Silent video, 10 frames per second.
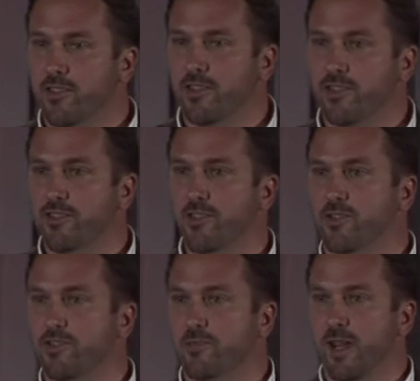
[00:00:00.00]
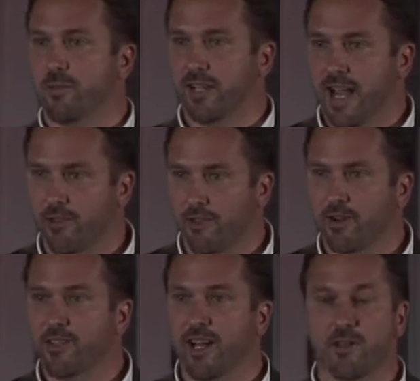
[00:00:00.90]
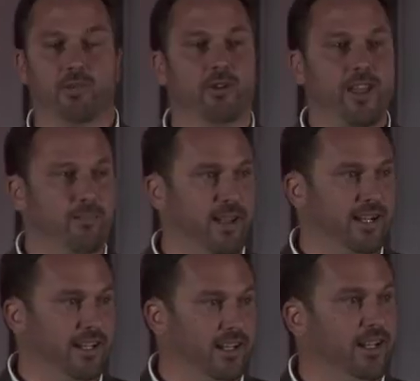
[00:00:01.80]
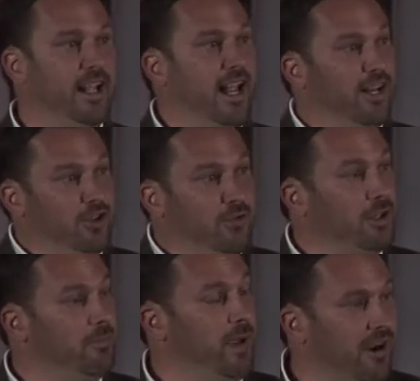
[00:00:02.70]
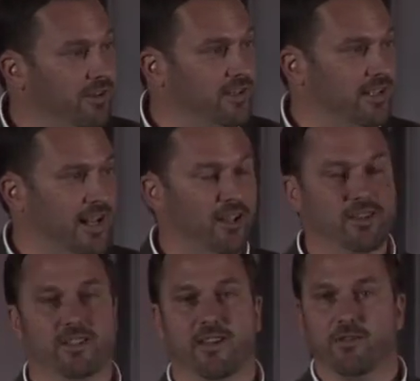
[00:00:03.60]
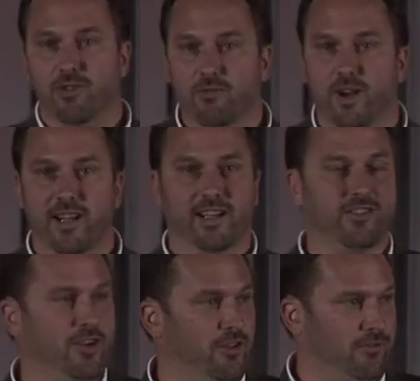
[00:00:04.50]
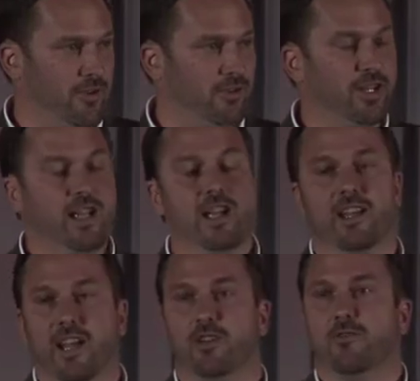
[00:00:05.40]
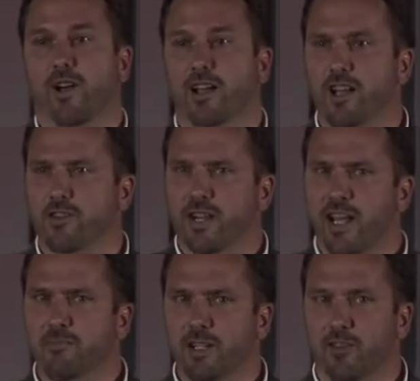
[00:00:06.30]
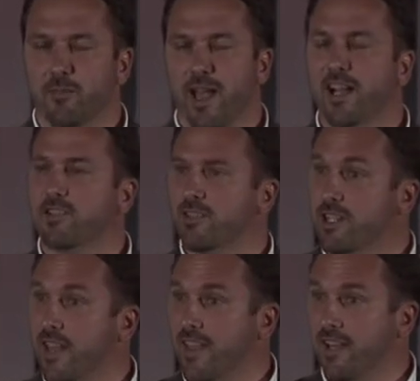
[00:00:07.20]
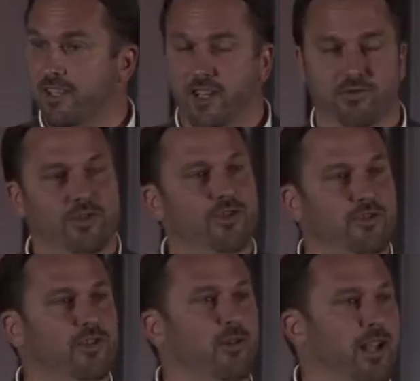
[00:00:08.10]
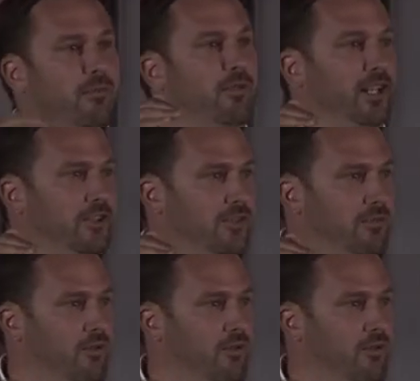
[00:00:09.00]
other institutions to be able to gather their data, pull that back in, and do a comparison analysis of how you rate against other folks. Now you find out you're kind of middle of the pack, so it's not that dangerous, so you can go ahead and bring it to your